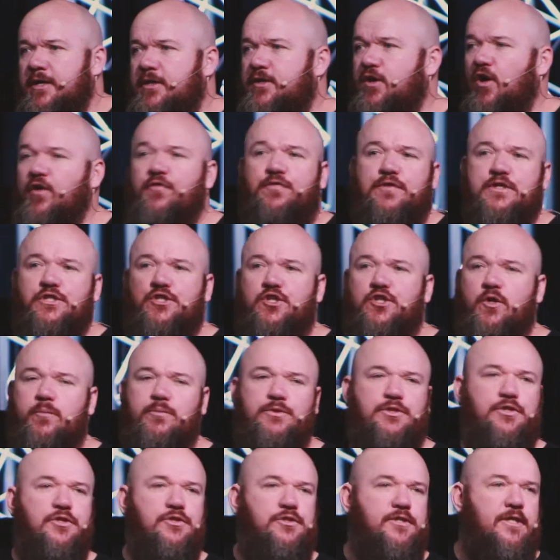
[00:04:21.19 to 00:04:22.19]
coffee shop
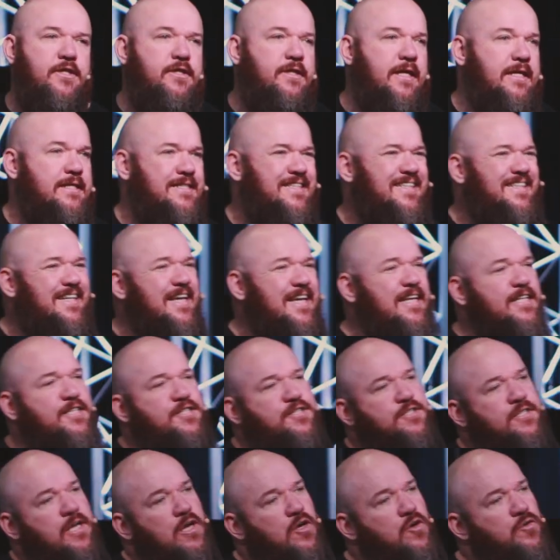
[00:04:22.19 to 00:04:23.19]
duty, there's kids
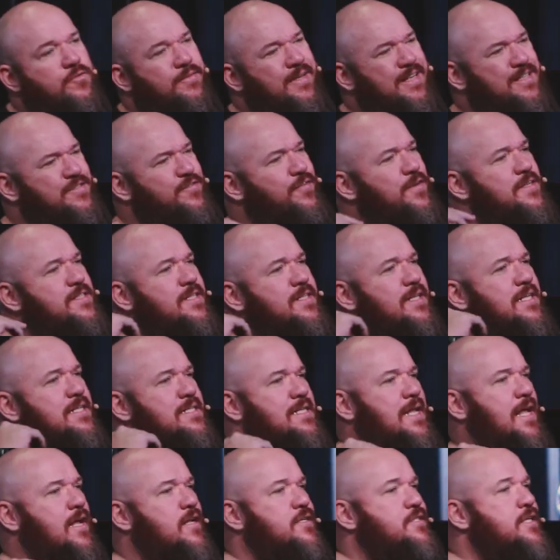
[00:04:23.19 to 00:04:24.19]
zone, there's visitors
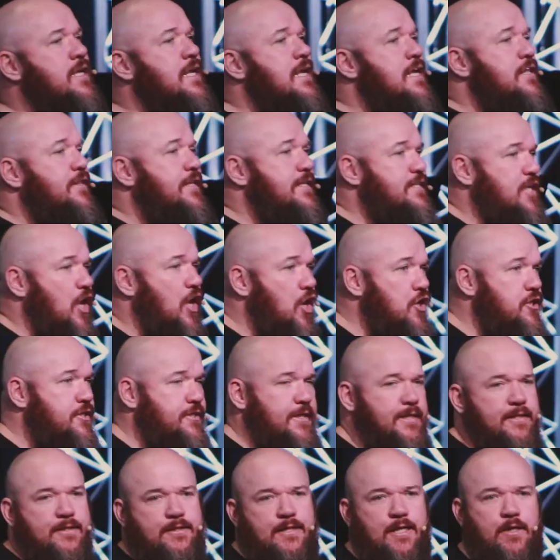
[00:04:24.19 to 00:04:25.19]
lounge, there's
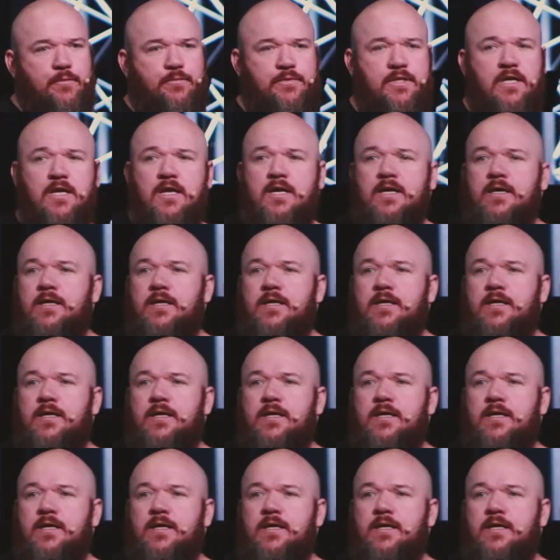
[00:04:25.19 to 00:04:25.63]
hosting teams.